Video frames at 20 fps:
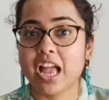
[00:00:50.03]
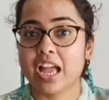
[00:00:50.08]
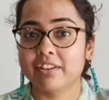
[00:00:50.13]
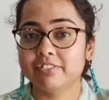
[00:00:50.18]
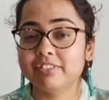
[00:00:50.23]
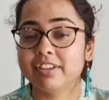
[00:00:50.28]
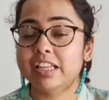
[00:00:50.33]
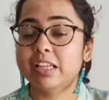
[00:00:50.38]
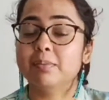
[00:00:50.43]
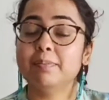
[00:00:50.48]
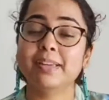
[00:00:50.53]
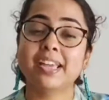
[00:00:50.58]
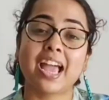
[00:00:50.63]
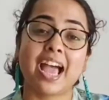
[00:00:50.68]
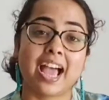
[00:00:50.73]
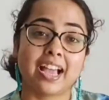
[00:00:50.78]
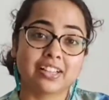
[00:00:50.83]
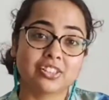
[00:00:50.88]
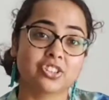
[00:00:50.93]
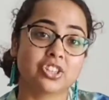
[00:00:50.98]
We'll be
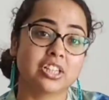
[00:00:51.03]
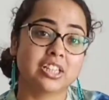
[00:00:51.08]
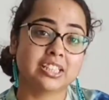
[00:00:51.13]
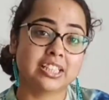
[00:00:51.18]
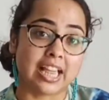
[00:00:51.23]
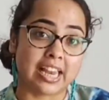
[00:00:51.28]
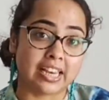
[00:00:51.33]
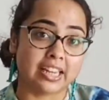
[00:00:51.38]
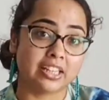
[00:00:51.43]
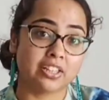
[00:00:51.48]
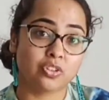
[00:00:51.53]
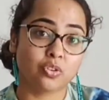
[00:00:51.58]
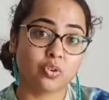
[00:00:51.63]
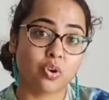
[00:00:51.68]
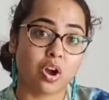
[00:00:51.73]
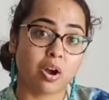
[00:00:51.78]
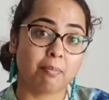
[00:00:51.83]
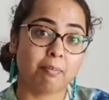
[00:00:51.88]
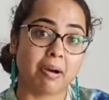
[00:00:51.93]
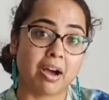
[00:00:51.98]
actually telling you
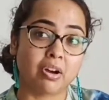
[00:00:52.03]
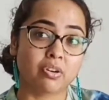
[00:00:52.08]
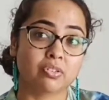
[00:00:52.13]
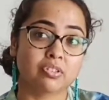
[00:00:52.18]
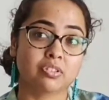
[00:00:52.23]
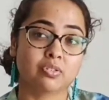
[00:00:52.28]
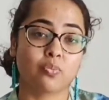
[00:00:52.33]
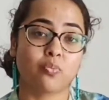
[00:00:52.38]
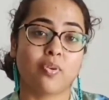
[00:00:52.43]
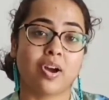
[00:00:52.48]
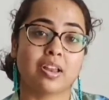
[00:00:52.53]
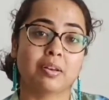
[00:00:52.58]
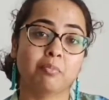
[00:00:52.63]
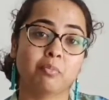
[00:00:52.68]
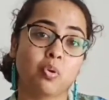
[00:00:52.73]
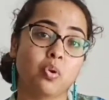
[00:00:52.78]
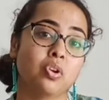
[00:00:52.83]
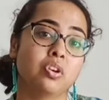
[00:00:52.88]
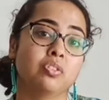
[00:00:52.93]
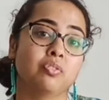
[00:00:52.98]
about one
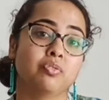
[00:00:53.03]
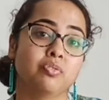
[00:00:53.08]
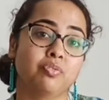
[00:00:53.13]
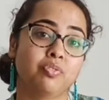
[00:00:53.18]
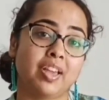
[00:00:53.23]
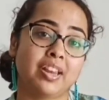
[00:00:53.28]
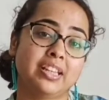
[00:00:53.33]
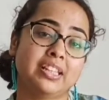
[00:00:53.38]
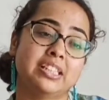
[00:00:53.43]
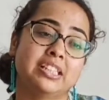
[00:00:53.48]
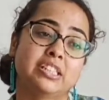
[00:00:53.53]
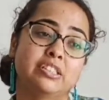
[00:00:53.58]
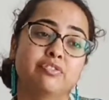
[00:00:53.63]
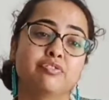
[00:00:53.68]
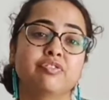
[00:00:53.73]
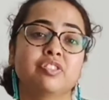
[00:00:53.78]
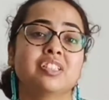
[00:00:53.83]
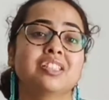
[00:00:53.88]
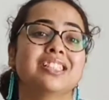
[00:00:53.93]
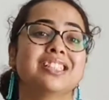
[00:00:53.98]
more very
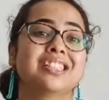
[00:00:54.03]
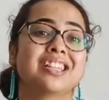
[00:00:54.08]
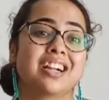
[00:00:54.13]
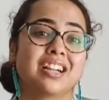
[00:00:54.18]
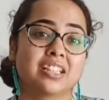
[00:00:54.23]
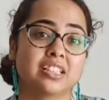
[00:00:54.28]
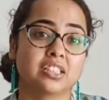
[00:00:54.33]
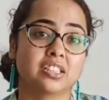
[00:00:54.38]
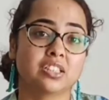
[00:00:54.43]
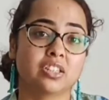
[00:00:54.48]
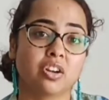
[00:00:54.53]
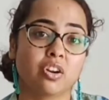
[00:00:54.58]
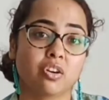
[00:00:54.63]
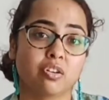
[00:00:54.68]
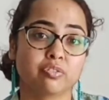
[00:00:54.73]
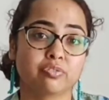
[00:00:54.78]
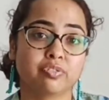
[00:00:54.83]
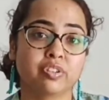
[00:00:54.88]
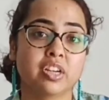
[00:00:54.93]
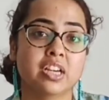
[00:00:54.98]
different kind
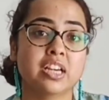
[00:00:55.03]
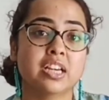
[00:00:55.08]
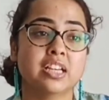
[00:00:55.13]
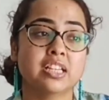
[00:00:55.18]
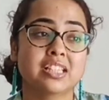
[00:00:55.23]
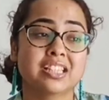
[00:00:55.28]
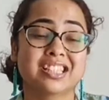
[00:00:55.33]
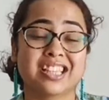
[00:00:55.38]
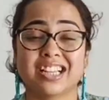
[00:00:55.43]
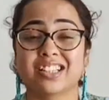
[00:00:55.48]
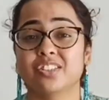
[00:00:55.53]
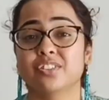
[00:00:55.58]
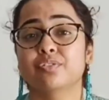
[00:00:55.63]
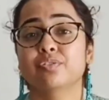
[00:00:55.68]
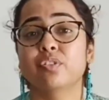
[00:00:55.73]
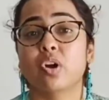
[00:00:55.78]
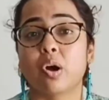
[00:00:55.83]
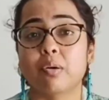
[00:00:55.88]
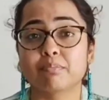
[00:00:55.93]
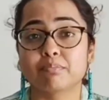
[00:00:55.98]
of set
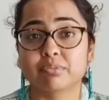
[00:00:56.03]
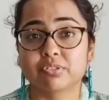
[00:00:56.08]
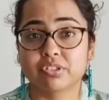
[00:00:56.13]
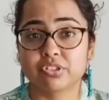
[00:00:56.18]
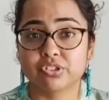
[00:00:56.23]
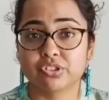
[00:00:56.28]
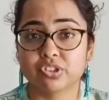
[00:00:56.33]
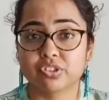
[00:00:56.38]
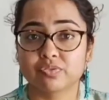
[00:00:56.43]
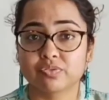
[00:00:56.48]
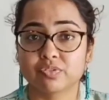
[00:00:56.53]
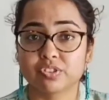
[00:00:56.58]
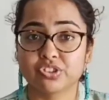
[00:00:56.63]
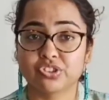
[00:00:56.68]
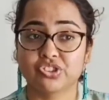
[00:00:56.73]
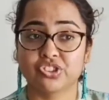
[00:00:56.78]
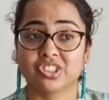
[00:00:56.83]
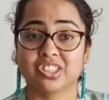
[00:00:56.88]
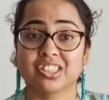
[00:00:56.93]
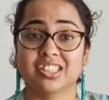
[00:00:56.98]
of competition
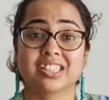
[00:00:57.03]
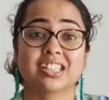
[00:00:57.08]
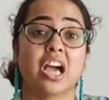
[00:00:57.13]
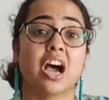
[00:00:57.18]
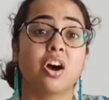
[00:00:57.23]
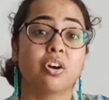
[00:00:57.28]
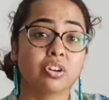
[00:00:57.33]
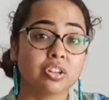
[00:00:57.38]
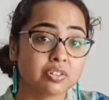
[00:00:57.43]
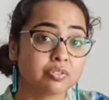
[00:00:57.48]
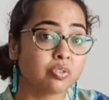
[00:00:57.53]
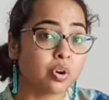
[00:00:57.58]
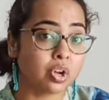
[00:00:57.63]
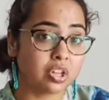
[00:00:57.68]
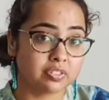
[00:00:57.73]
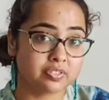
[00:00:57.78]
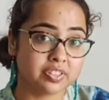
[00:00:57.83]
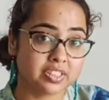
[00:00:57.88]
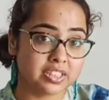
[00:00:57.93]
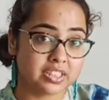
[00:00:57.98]
which is now
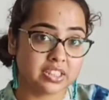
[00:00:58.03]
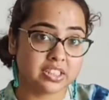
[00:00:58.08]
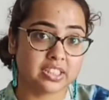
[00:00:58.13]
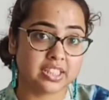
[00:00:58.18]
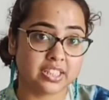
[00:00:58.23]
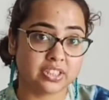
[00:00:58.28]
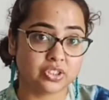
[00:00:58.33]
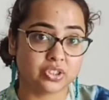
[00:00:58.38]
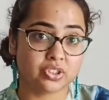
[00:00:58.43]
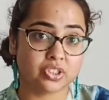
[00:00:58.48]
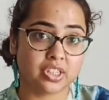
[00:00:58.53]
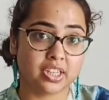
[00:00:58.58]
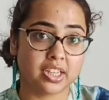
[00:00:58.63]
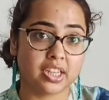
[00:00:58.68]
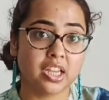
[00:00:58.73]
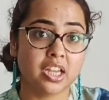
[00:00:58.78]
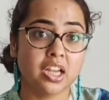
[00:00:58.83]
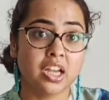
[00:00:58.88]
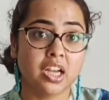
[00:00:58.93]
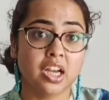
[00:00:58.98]
evolving in
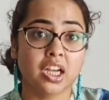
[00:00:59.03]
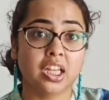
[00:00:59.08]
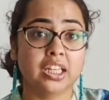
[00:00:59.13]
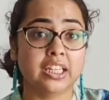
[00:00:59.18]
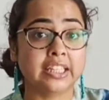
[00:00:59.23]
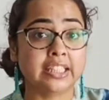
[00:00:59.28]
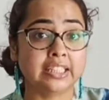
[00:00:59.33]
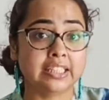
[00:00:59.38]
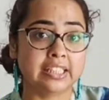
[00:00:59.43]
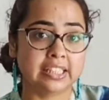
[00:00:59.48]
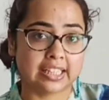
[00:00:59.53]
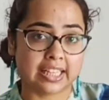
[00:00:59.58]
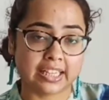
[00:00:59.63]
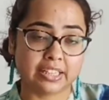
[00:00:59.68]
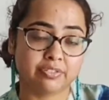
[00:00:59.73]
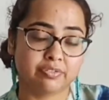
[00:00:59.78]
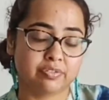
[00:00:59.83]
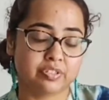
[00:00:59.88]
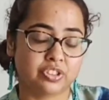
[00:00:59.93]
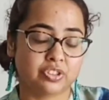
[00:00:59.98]
day-to-day legal
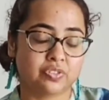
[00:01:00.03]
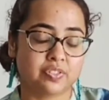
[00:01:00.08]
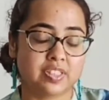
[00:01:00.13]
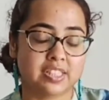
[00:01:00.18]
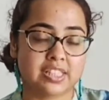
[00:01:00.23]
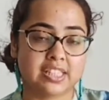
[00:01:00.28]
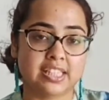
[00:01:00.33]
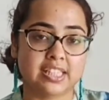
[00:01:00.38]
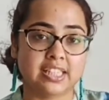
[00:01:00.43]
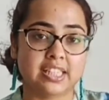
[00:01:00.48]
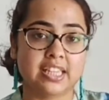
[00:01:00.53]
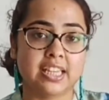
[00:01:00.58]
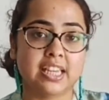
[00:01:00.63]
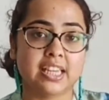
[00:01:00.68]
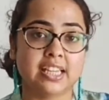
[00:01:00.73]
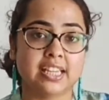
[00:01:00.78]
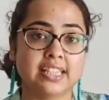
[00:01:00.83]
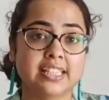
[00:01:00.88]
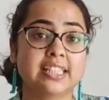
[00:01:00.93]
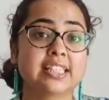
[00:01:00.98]
life, which we see
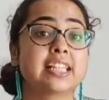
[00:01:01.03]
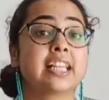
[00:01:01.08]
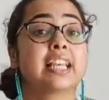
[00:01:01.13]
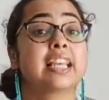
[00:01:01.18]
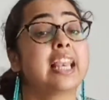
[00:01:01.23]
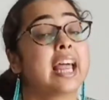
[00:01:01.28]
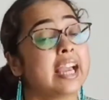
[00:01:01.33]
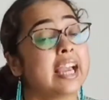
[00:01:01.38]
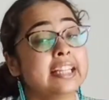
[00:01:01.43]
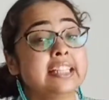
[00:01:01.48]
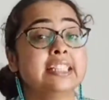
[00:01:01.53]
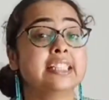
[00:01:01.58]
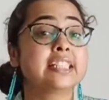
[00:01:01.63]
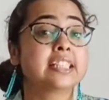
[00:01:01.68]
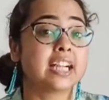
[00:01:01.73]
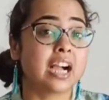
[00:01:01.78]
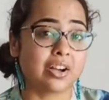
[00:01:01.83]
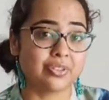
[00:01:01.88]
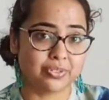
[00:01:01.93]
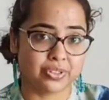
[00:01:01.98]
is client
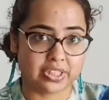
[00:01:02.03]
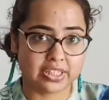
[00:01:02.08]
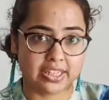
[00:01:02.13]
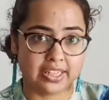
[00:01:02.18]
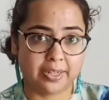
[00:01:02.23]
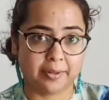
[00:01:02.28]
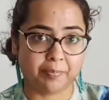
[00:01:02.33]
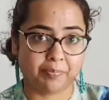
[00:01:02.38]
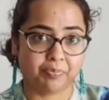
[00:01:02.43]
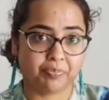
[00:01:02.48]
counseling.